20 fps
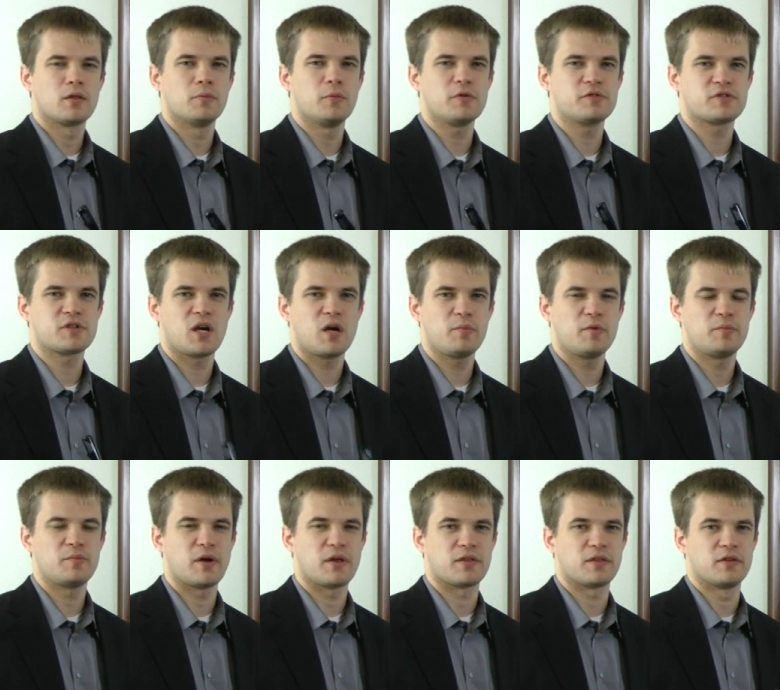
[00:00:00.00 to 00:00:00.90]
The most
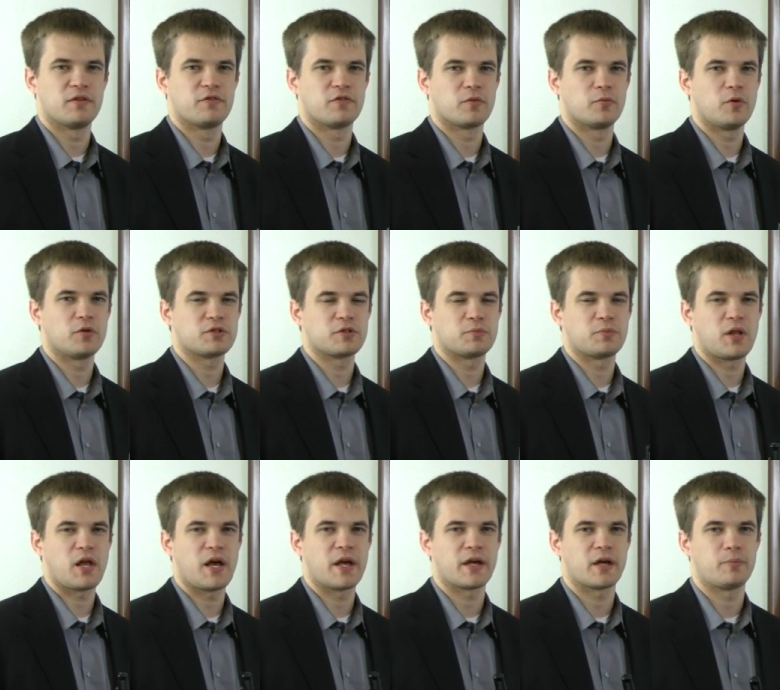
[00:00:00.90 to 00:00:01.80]
common method for
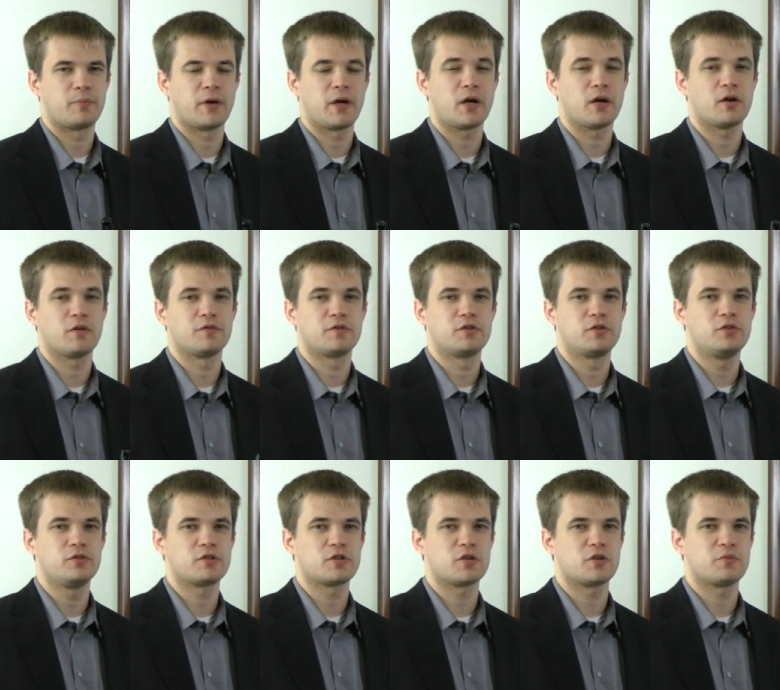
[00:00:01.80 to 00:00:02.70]
multiplying a pair of
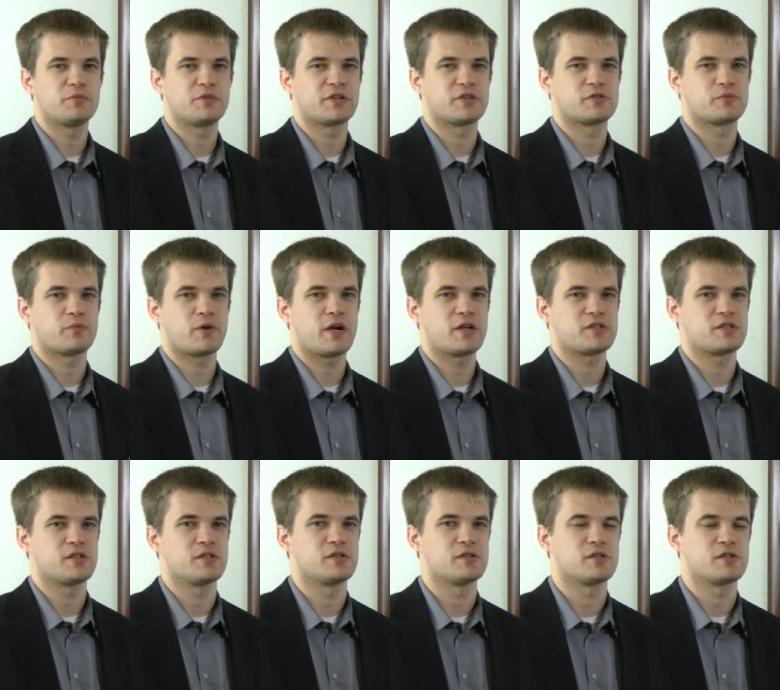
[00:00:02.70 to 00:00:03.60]
two-termed
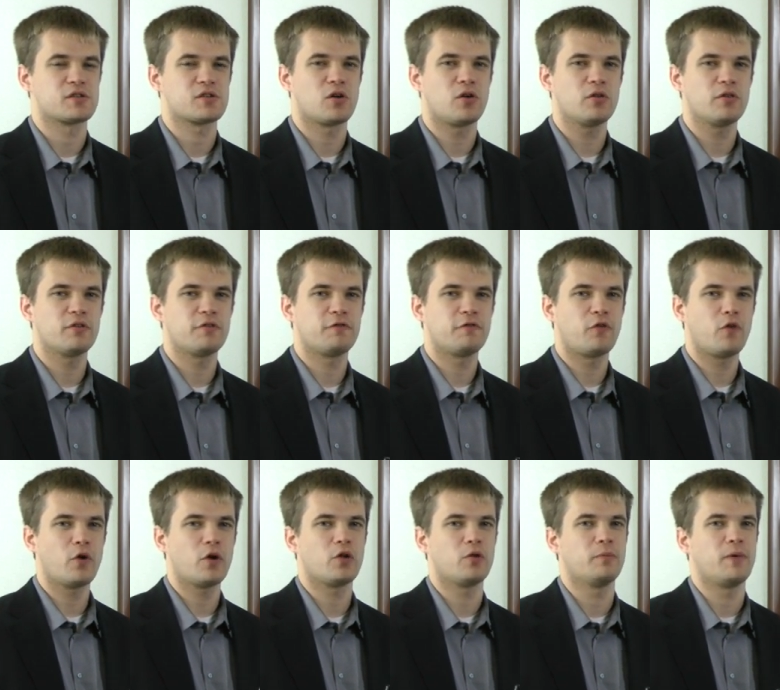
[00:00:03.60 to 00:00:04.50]
expressions is called the
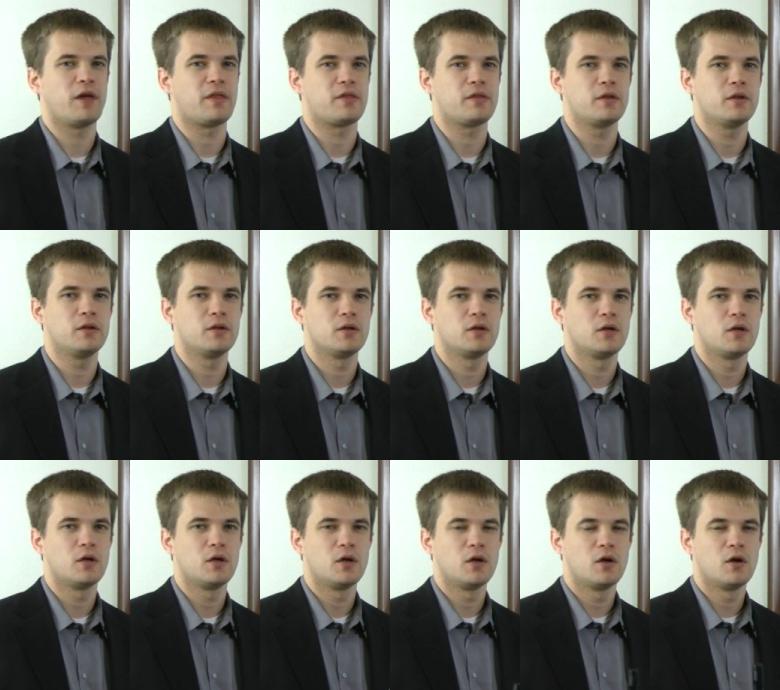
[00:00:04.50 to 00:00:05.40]
FOIL method.
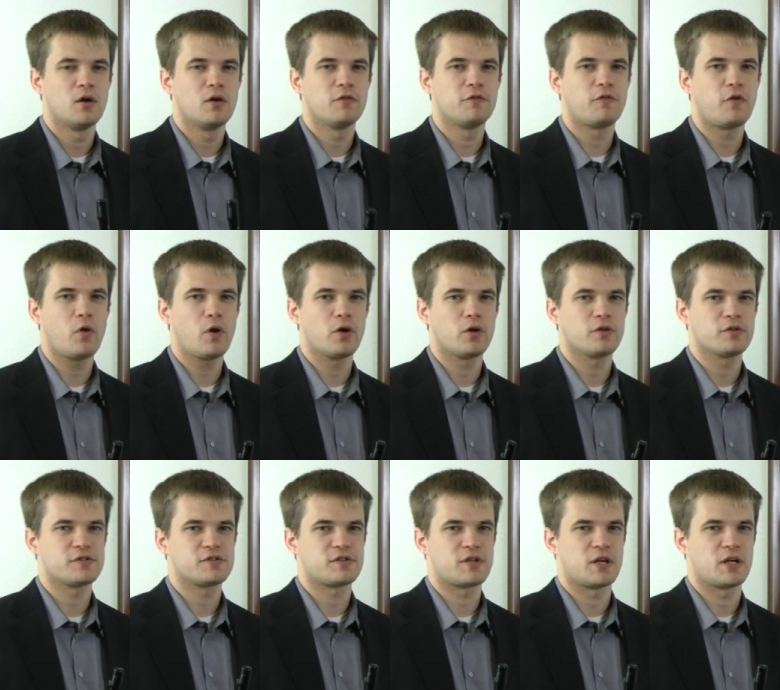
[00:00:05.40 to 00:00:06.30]

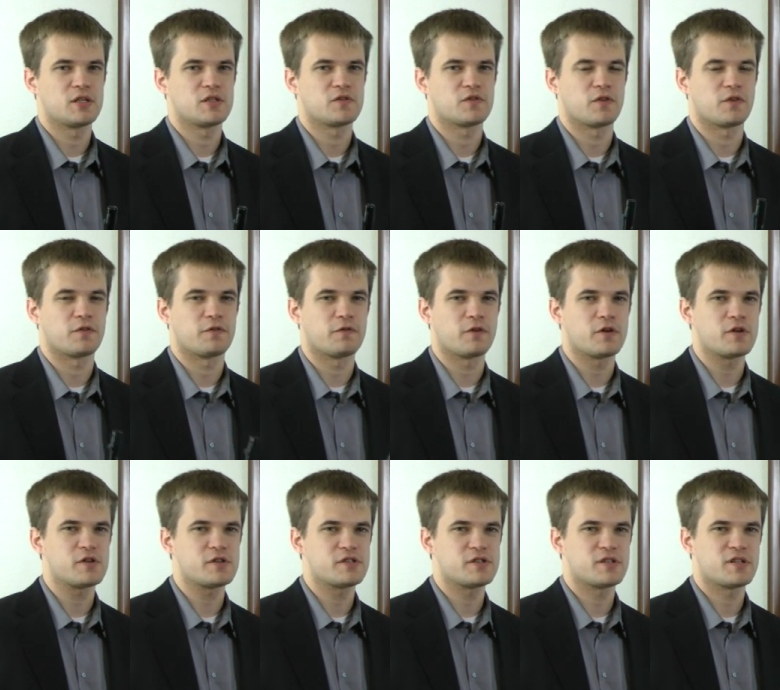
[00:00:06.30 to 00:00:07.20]
FOIL stands for
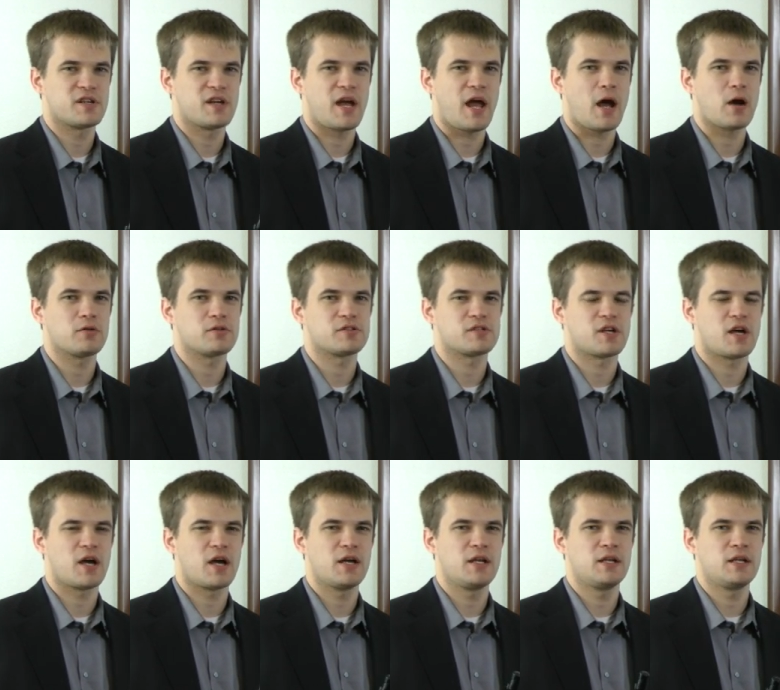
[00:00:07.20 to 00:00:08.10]
first,
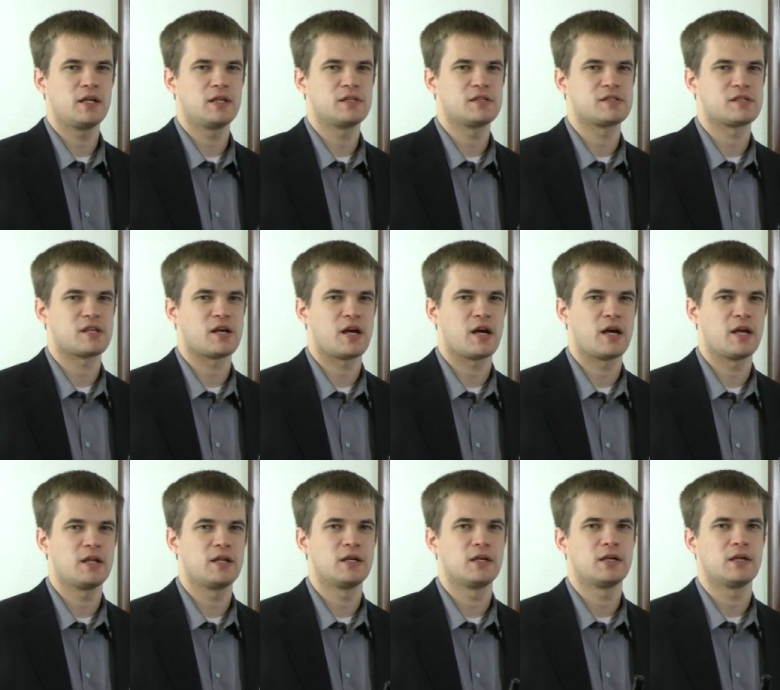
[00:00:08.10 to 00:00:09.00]
outside,
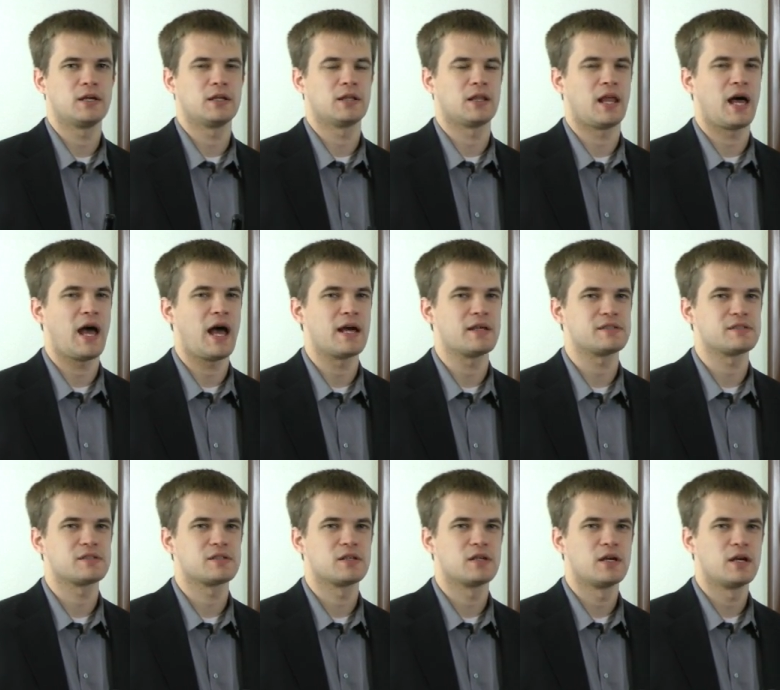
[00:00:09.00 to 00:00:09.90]
inside, and
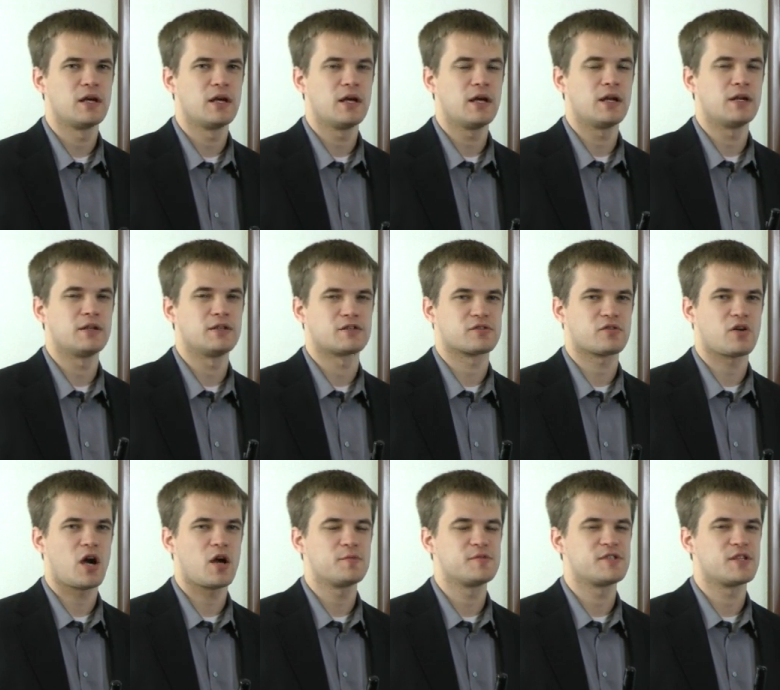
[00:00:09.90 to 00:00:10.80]
last, and it
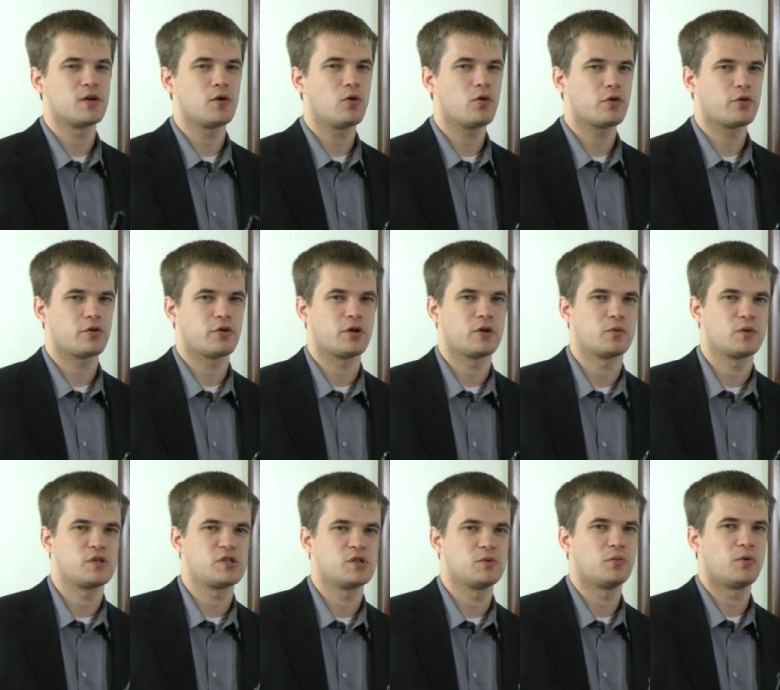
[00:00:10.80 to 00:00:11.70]
describes the order in
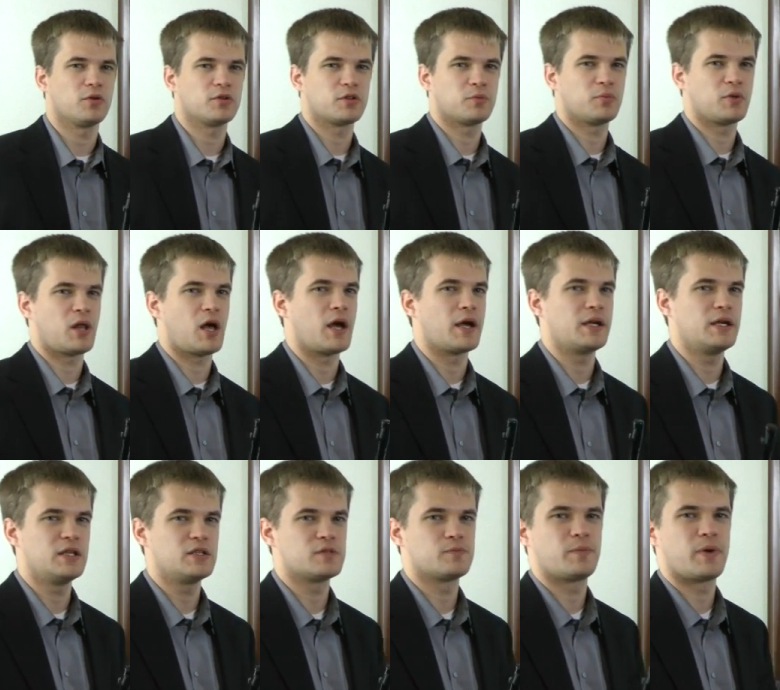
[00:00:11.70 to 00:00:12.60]
which you multiply
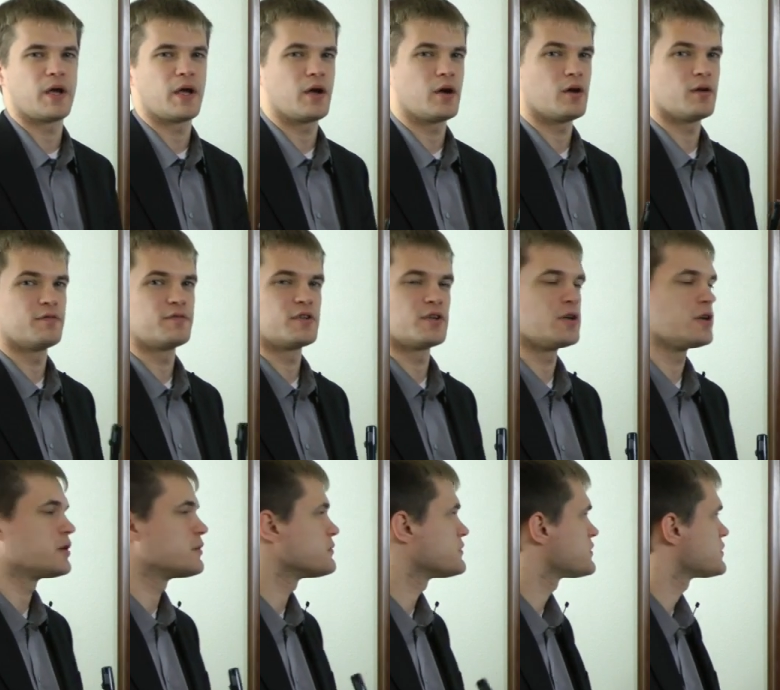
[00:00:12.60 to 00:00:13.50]
each pair of
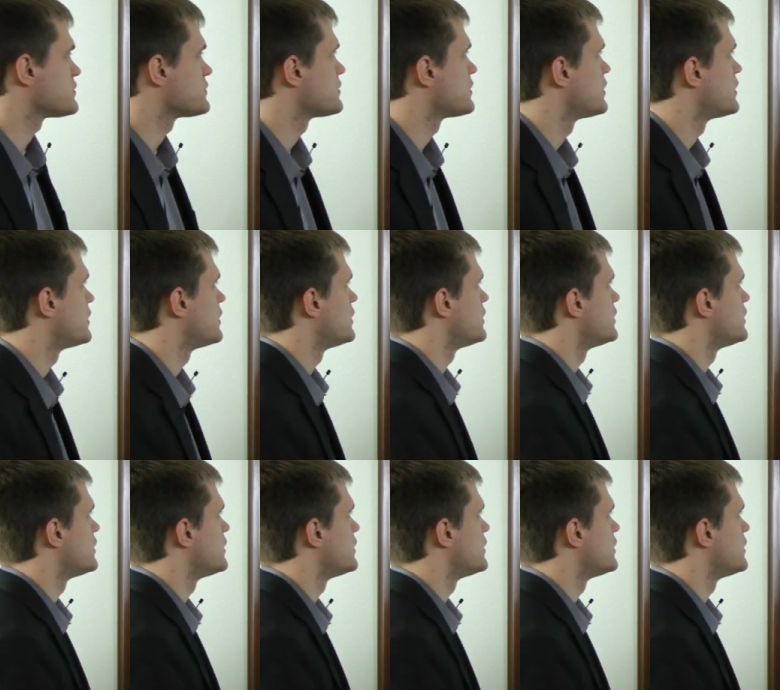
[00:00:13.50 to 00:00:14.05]
terms.